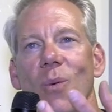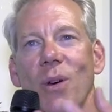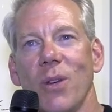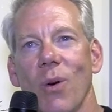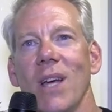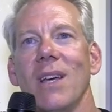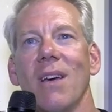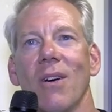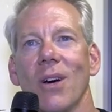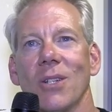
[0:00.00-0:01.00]
with great
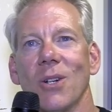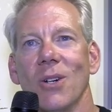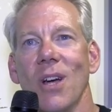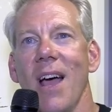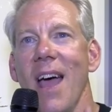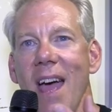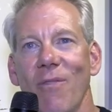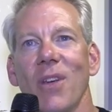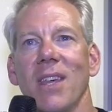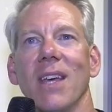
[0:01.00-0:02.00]
character,
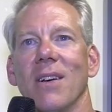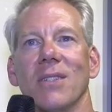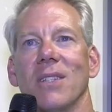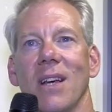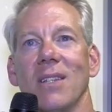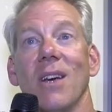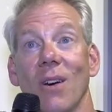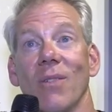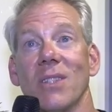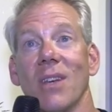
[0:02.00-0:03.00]
everything else takes
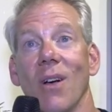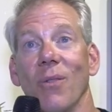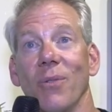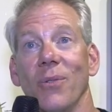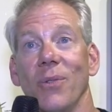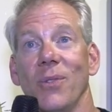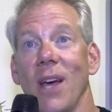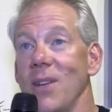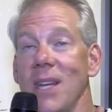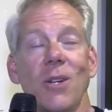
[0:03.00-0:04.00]
care of itself.
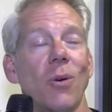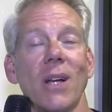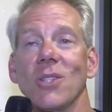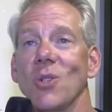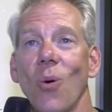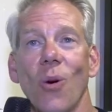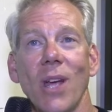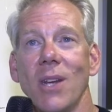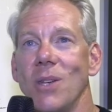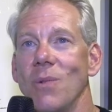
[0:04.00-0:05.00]
Now, you need great
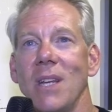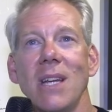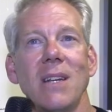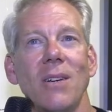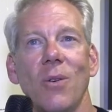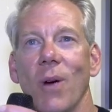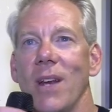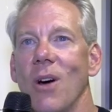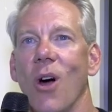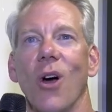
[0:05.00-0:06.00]
story and you need
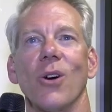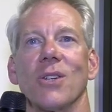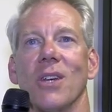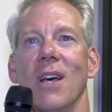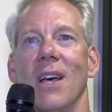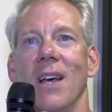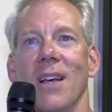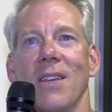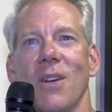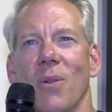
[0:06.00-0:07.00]
great art.
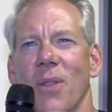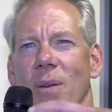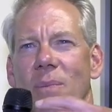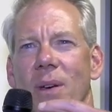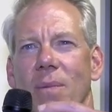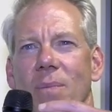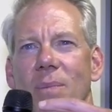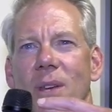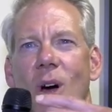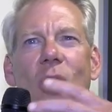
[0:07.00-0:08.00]
You know,
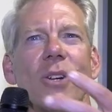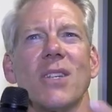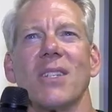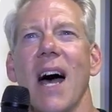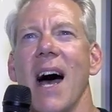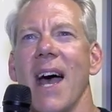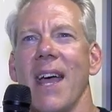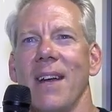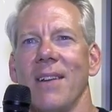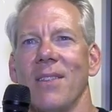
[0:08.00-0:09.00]
the art
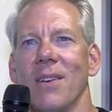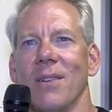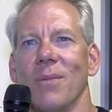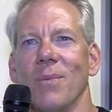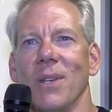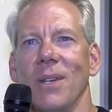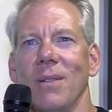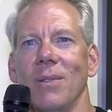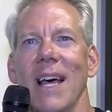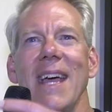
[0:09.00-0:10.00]
design,
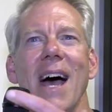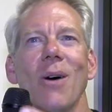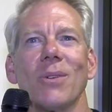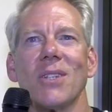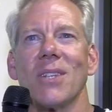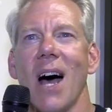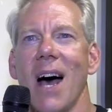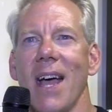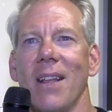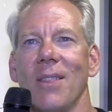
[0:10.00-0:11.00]
the layout
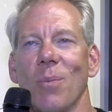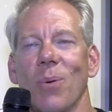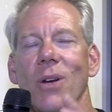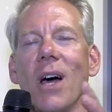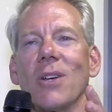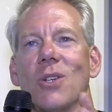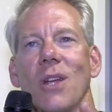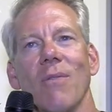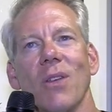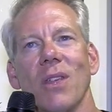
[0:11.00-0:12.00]
design, the
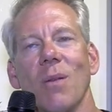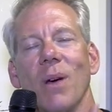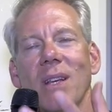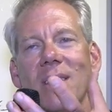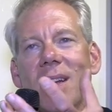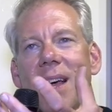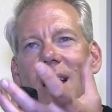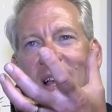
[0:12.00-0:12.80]
production, everything. But he said,